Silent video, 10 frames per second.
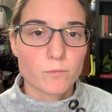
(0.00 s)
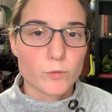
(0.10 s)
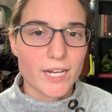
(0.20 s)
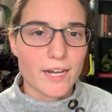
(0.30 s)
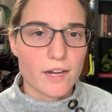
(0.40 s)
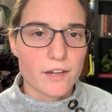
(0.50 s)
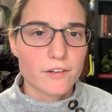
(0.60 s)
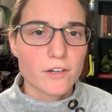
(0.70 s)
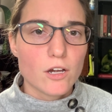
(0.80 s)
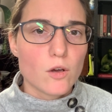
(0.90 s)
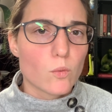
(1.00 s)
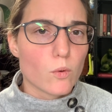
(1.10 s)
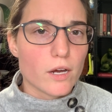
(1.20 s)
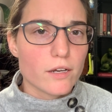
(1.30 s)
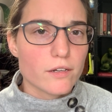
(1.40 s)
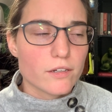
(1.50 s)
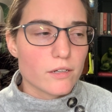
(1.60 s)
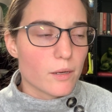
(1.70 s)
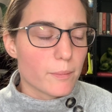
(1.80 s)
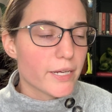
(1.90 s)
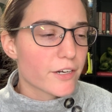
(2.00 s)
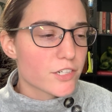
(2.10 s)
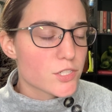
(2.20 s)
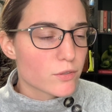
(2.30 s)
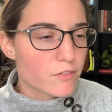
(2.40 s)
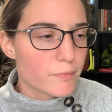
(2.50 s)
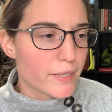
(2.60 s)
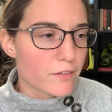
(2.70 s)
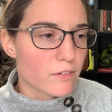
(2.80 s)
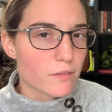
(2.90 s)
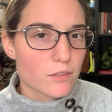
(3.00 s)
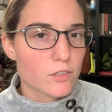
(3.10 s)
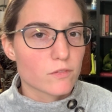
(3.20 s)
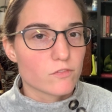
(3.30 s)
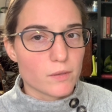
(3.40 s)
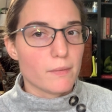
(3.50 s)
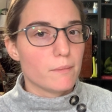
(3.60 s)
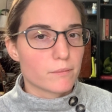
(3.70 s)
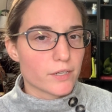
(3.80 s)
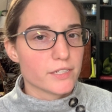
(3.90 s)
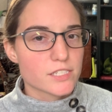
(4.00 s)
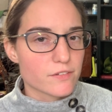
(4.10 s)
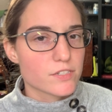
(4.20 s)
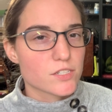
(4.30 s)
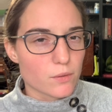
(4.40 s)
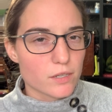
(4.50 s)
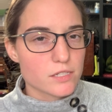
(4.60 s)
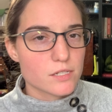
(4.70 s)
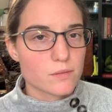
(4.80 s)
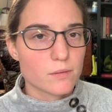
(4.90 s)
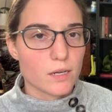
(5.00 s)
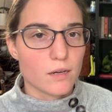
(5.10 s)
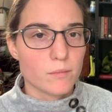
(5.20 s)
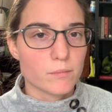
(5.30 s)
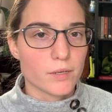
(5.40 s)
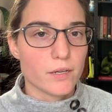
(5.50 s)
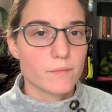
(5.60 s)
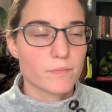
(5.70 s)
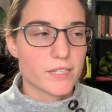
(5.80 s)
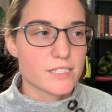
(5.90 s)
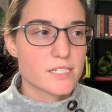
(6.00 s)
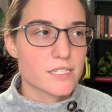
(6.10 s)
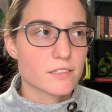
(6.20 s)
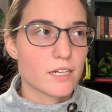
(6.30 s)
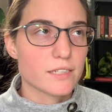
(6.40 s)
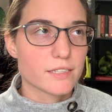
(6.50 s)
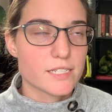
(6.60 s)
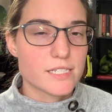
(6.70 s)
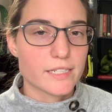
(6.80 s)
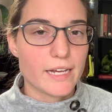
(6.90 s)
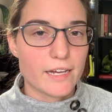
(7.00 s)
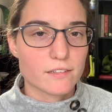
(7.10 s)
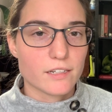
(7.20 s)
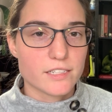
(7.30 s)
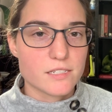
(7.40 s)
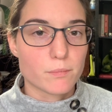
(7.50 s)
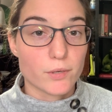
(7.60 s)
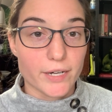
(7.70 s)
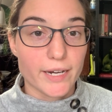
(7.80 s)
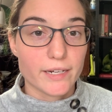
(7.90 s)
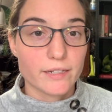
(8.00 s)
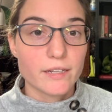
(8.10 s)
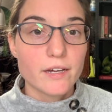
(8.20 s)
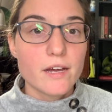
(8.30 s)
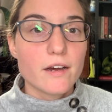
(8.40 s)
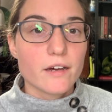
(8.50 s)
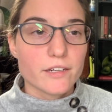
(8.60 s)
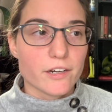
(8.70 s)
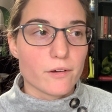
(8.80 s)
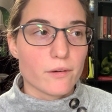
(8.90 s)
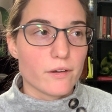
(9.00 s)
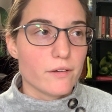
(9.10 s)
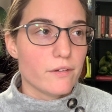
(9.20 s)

we had what appears to have been a remembrance of sorts, but is still, at least in Adeline's brain, you know,